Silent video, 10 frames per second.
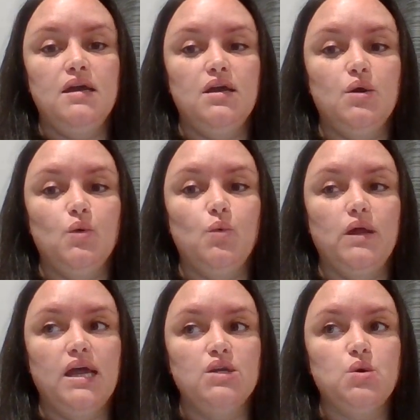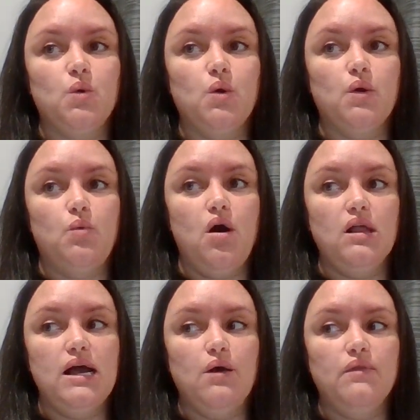when they tore the wall
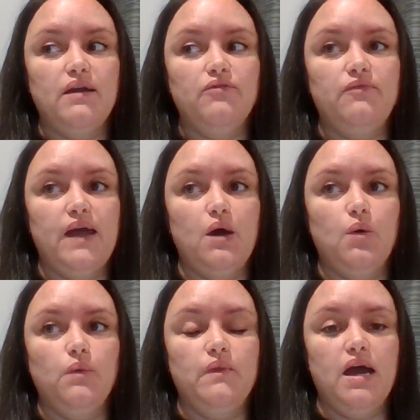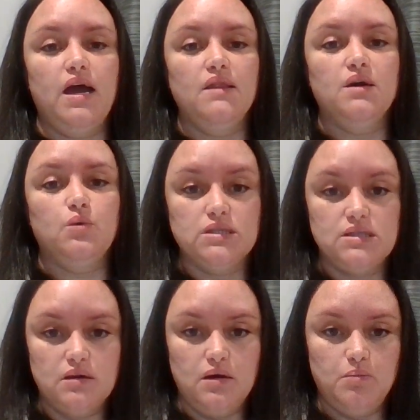out, they found that there was
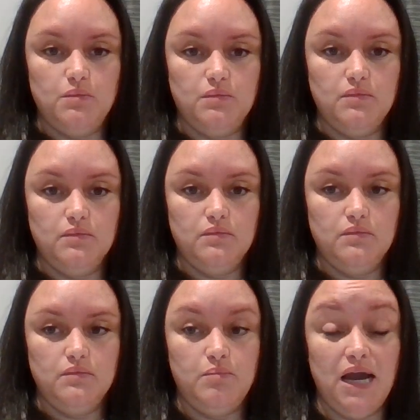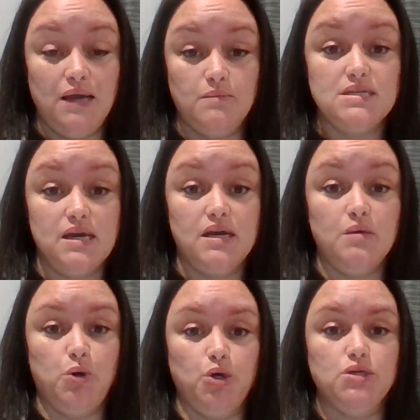some pipes that had
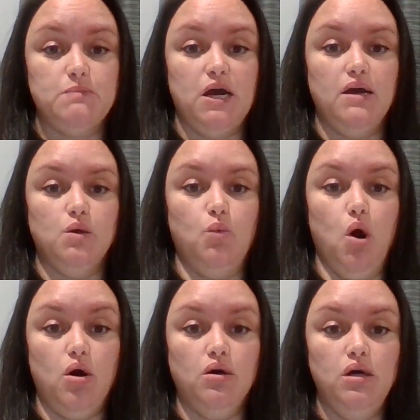burst behind the wall.